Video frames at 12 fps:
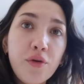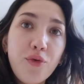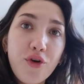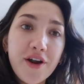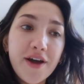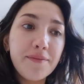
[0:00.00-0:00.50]
Good
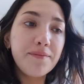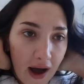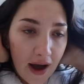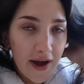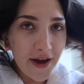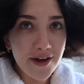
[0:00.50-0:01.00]
morning.
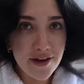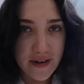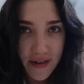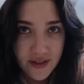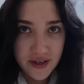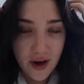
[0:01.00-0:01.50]

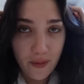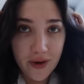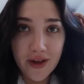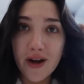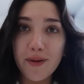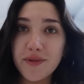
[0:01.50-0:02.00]
I did not
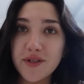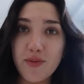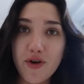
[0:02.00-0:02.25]
want to get up this